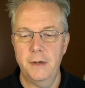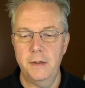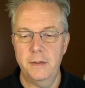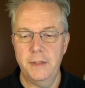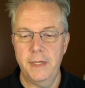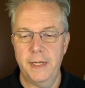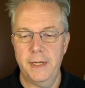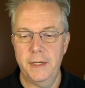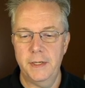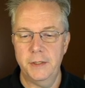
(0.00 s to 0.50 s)

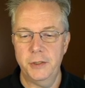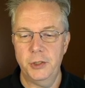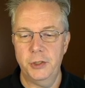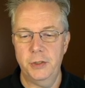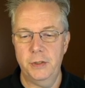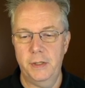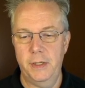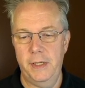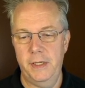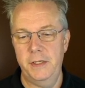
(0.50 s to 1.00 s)
dash
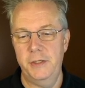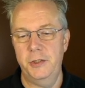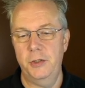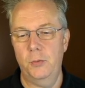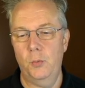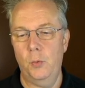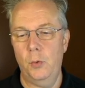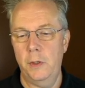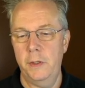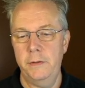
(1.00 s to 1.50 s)
agent
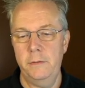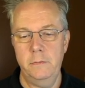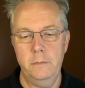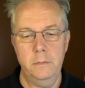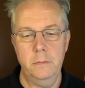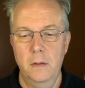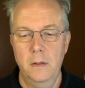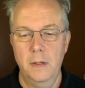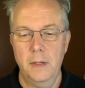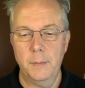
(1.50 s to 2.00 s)
one.
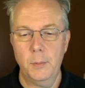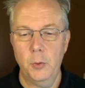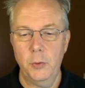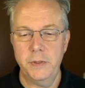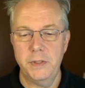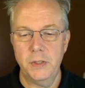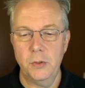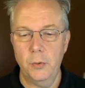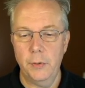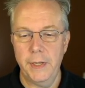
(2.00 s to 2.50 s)
I'm going to
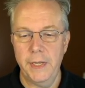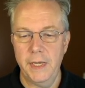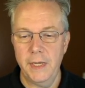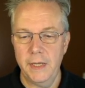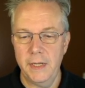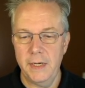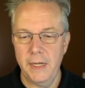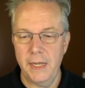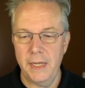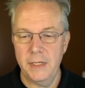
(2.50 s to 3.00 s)
go
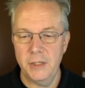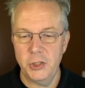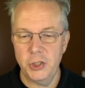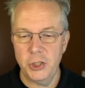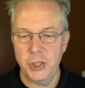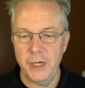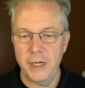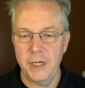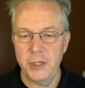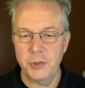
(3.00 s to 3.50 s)
ahead and
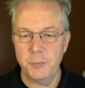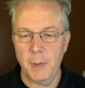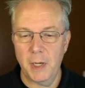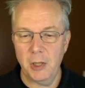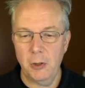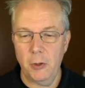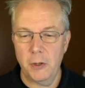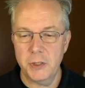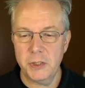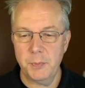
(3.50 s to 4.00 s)
change my
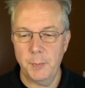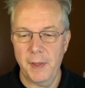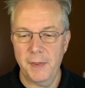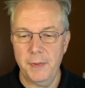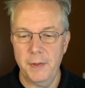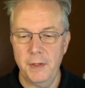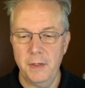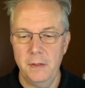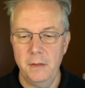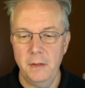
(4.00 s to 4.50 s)
launch
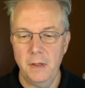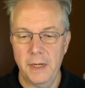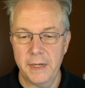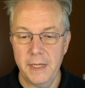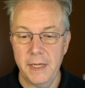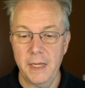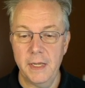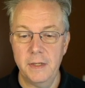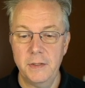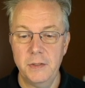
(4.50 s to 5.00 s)
method
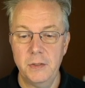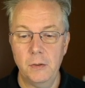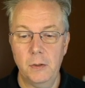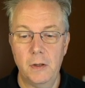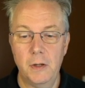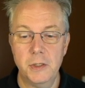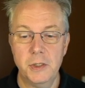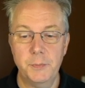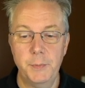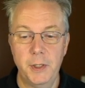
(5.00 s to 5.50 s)
again to
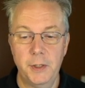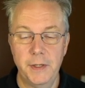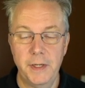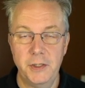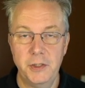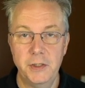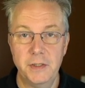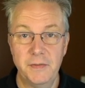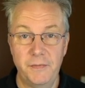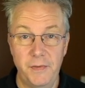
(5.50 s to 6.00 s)
launch build
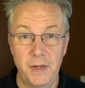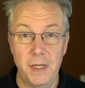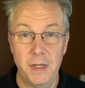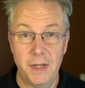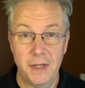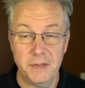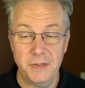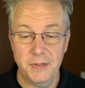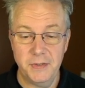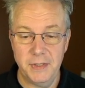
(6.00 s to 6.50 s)
agents via
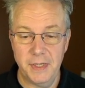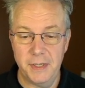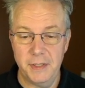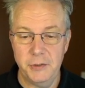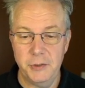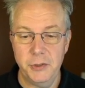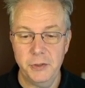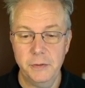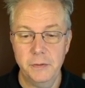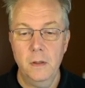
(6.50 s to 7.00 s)
S S
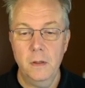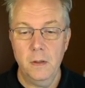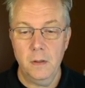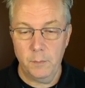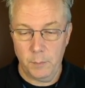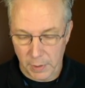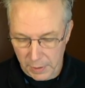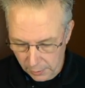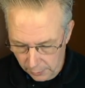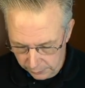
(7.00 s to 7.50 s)
H.
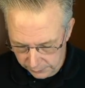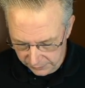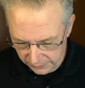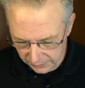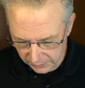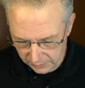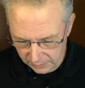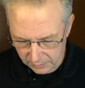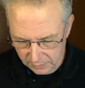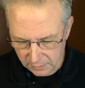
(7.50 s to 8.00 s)
My
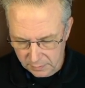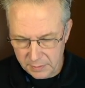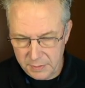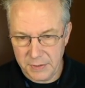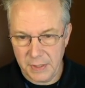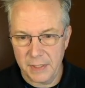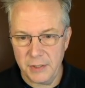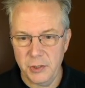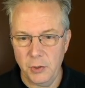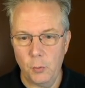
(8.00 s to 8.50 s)
host is
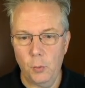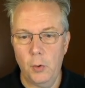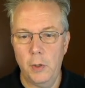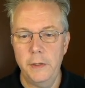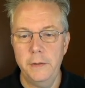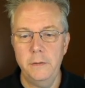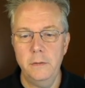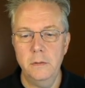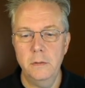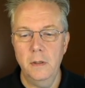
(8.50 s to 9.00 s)
agent
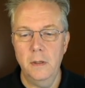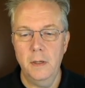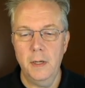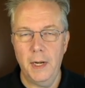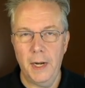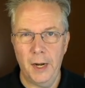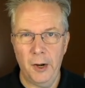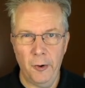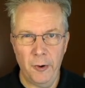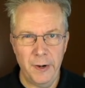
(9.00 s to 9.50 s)
one. I
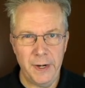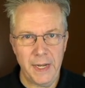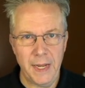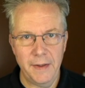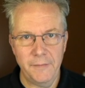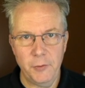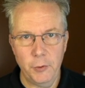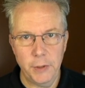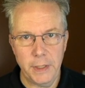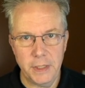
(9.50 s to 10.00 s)
already have
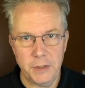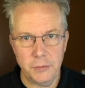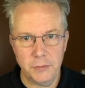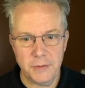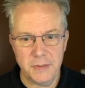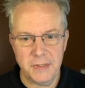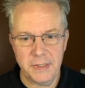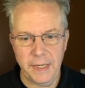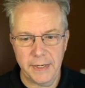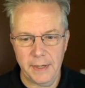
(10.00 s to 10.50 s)
credentials
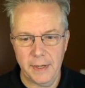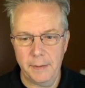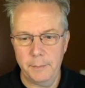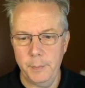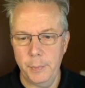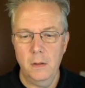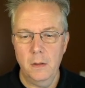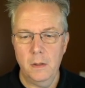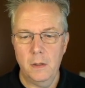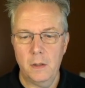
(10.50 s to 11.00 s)
set up.
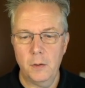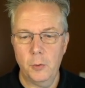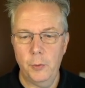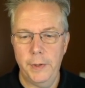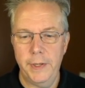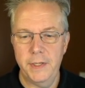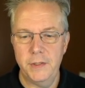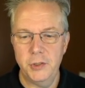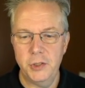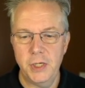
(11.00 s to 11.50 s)
I'll go
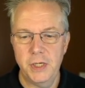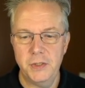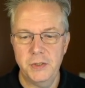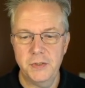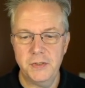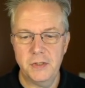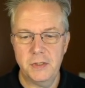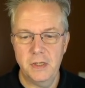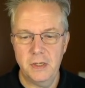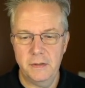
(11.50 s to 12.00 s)
ahead and change this
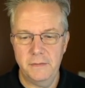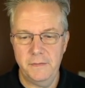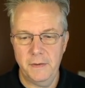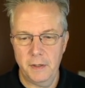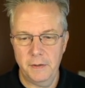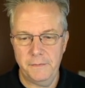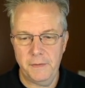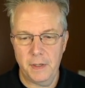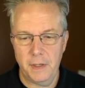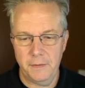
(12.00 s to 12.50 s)
to
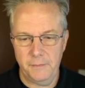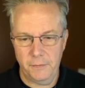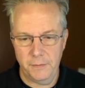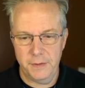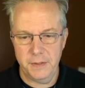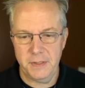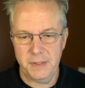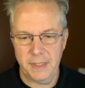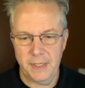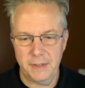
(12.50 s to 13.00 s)
non-verifying for
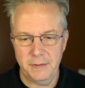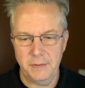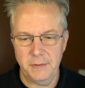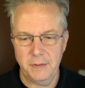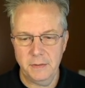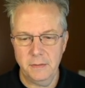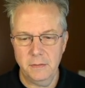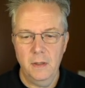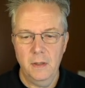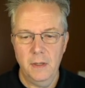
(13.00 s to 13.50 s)
this test
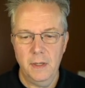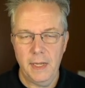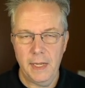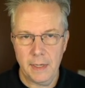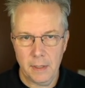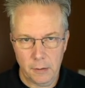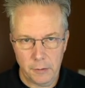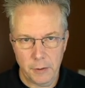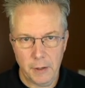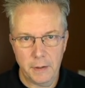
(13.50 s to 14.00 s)
and
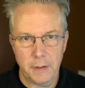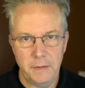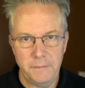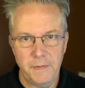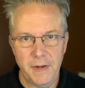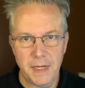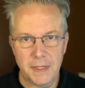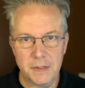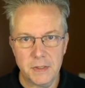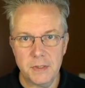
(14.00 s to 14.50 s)
click on
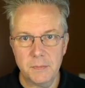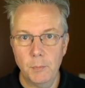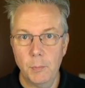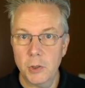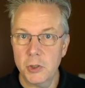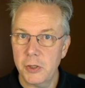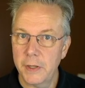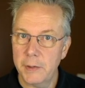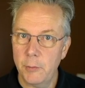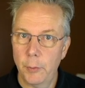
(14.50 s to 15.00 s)
advanced, much
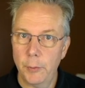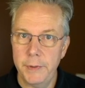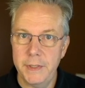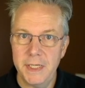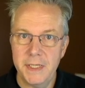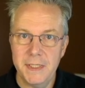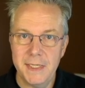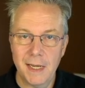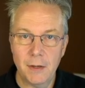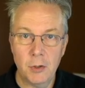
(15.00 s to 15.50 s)
like what we did
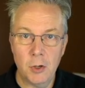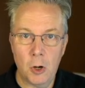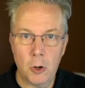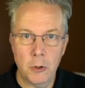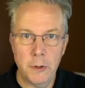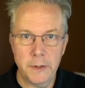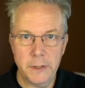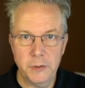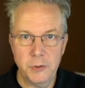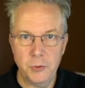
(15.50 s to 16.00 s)
down on
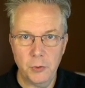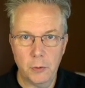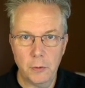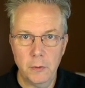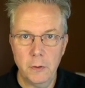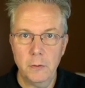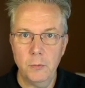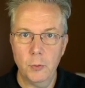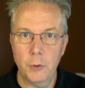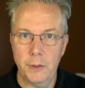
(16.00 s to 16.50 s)
our controller.
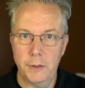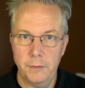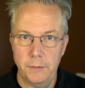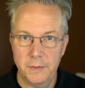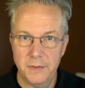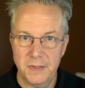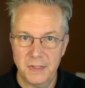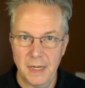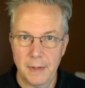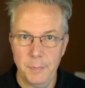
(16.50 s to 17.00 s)
We're going to do the
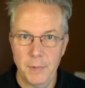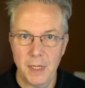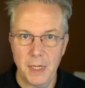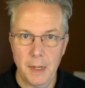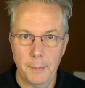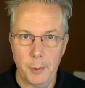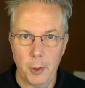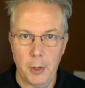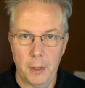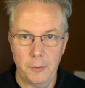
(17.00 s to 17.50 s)
same thing up
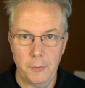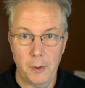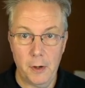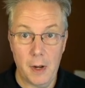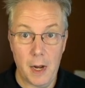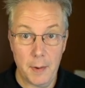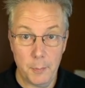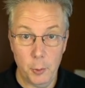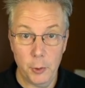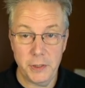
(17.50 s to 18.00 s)
on the
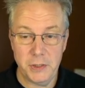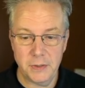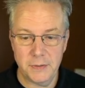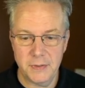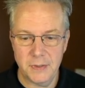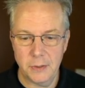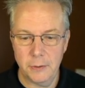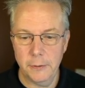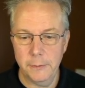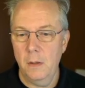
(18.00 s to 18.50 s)
Operations
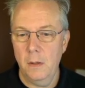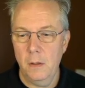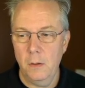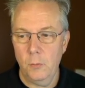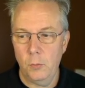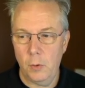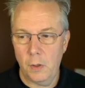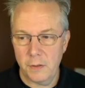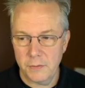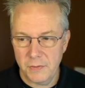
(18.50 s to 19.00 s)
Center.
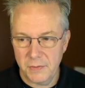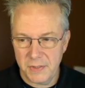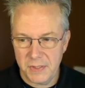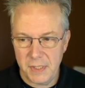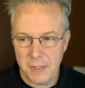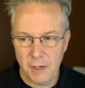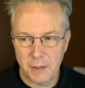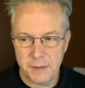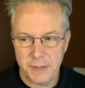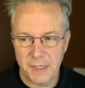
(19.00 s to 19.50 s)
We'll also see
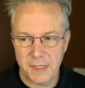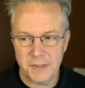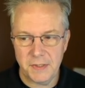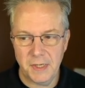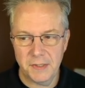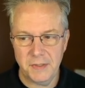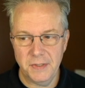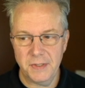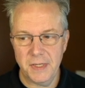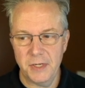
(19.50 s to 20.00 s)
our test
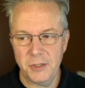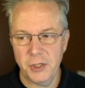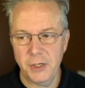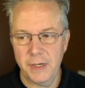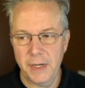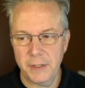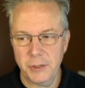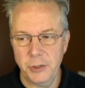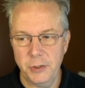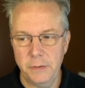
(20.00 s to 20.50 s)
S S H
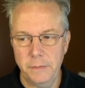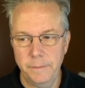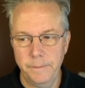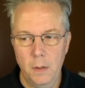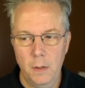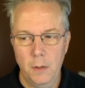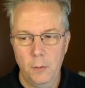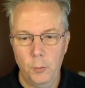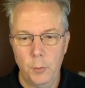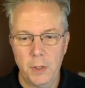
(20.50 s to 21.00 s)
connection.
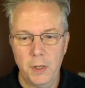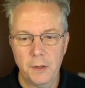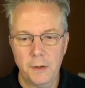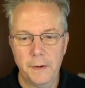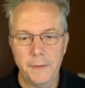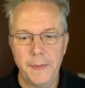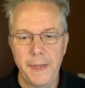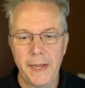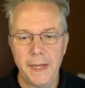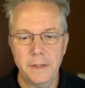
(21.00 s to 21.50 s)
We click on
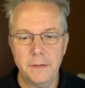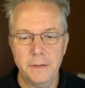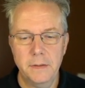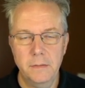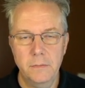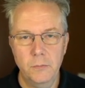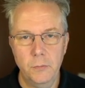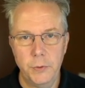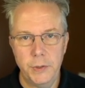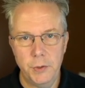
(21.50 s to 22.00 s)
that,
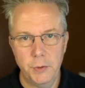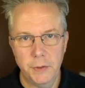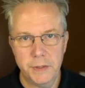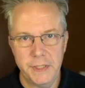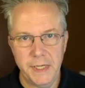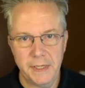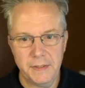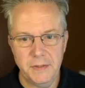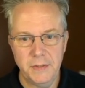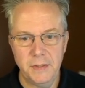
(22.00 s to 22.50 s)
we do our
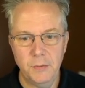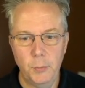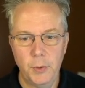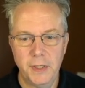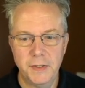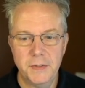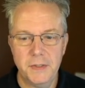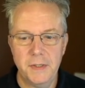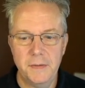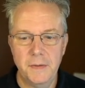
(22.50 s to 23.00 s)
test, and we can
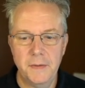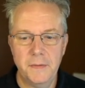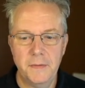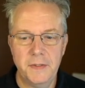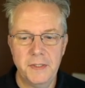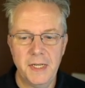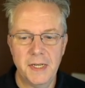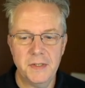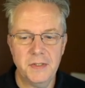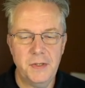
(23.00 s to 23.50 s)
see that the
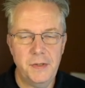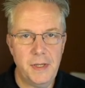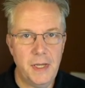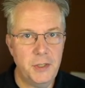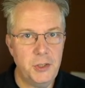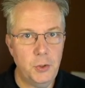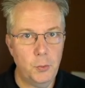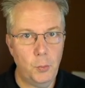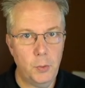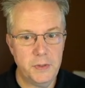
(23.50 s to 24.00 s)
test of the
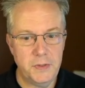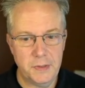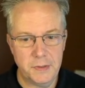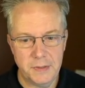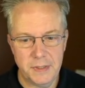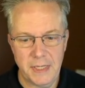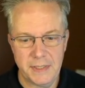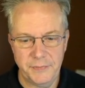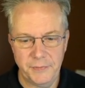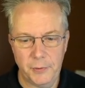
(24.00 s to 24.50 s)
agent was
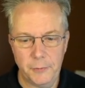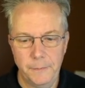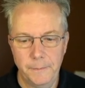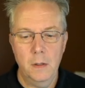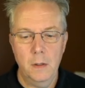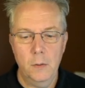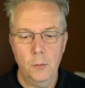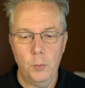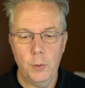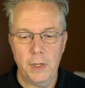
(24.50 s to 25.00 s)
successful.
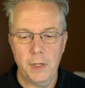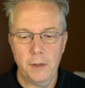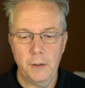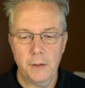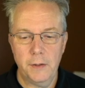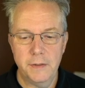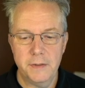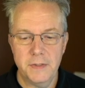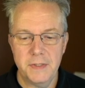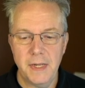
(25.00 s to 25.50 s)
When I click
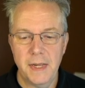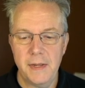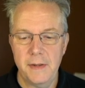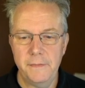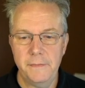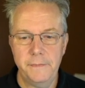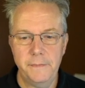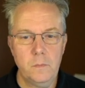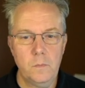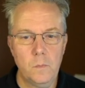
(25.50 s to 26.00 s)
on
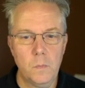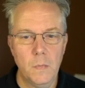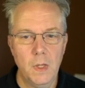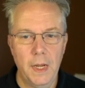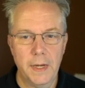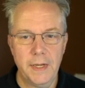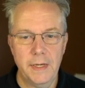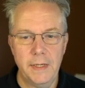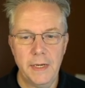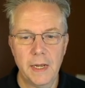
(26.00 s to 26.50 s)
save, I
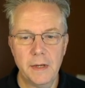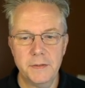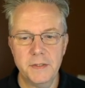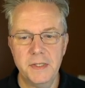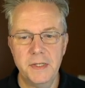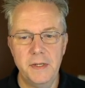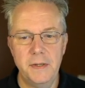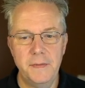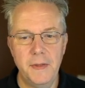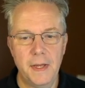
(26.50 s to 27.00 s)
can now
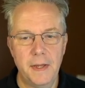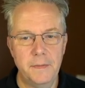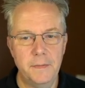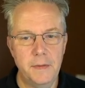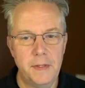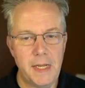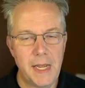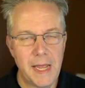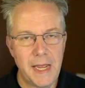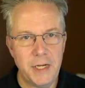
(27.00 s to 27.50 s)
see that
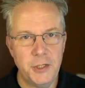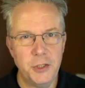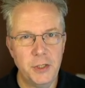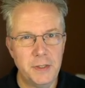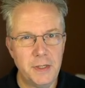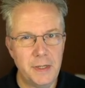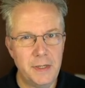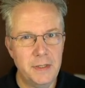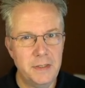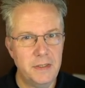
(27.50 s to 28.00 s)
the agent
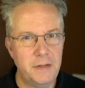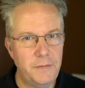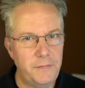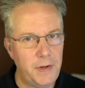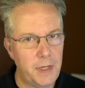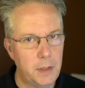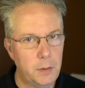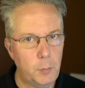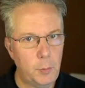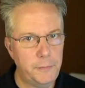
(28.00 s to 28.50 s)
is
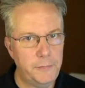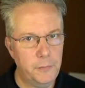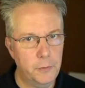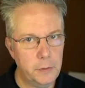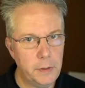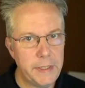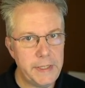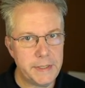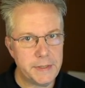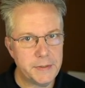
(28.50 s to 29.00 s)
available for
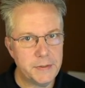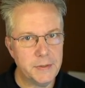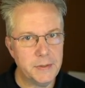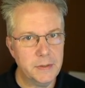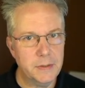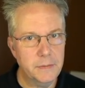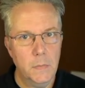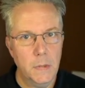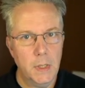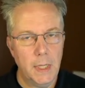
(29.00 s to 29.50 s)
lease.
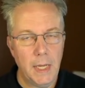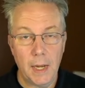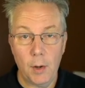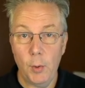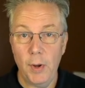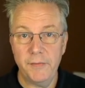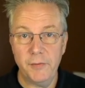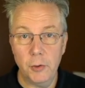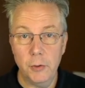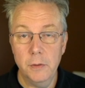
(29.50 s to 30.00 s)

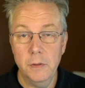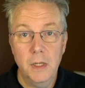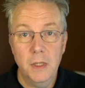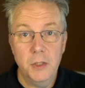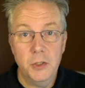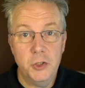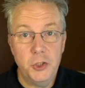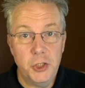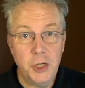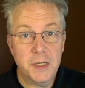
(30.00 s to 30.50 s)
However,
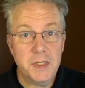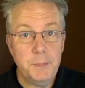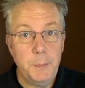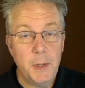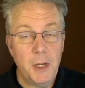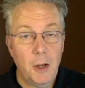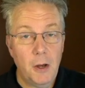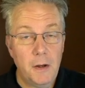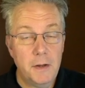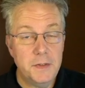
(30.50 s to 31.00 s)
just
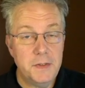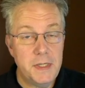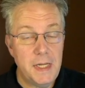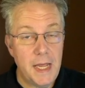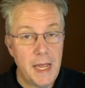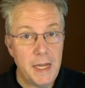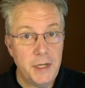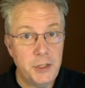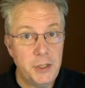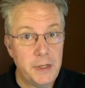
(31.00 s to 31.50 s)
because the
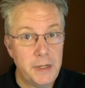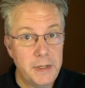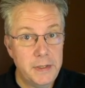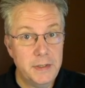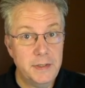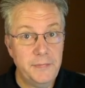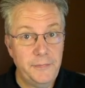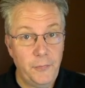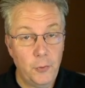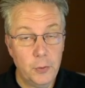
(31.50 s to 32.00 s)
agent is
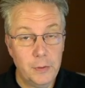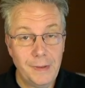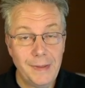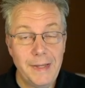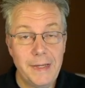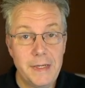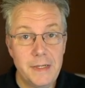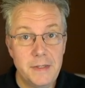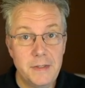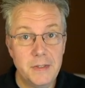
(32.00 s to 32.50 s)
for
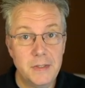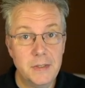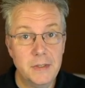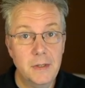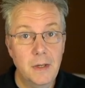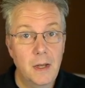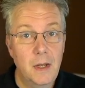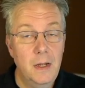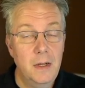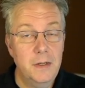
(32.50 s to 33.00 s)
lease
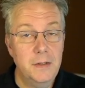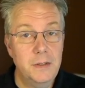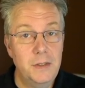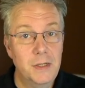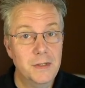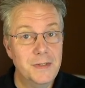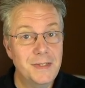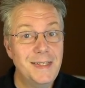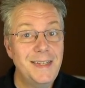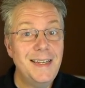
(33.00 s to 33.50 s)

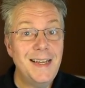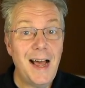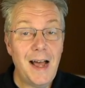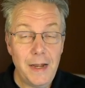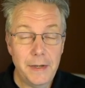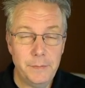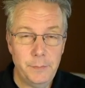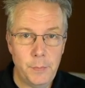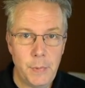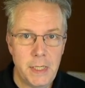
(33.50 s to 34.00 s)
does not
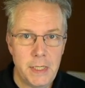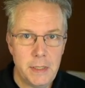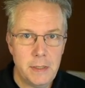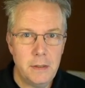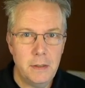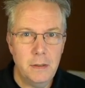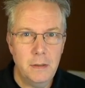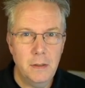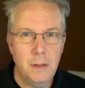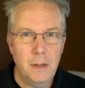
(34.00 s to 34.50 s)

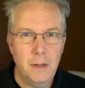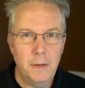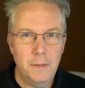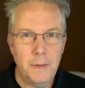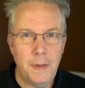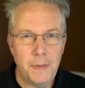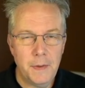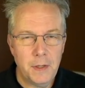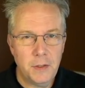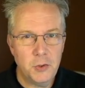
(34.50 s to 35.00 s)
mean that
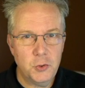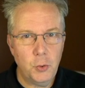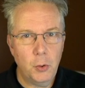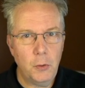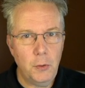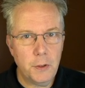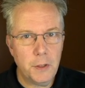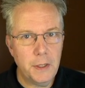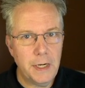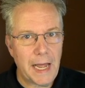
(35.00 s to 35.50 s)
the controller
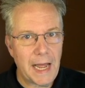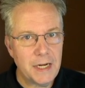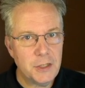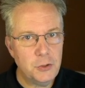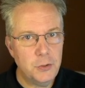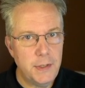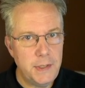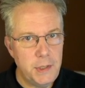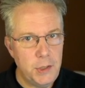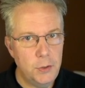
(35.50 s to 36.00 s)
could actually
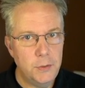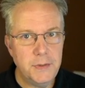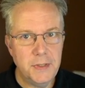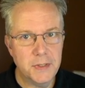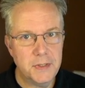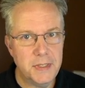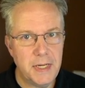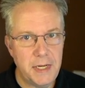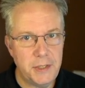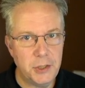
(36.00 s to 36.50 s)
use this
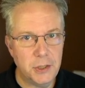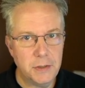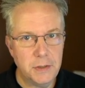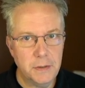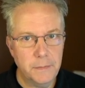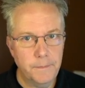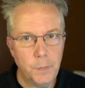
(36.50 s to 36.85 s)
agent.